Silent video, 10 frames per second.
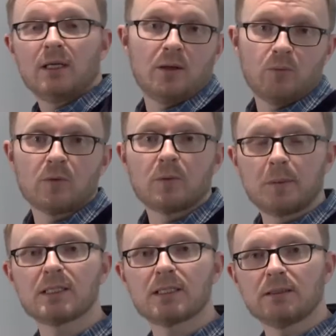and
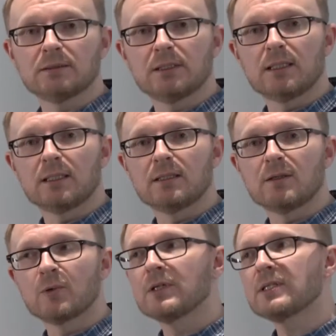probably sell at the end of
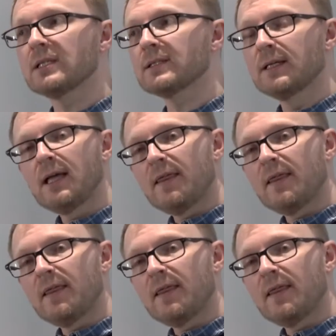the process.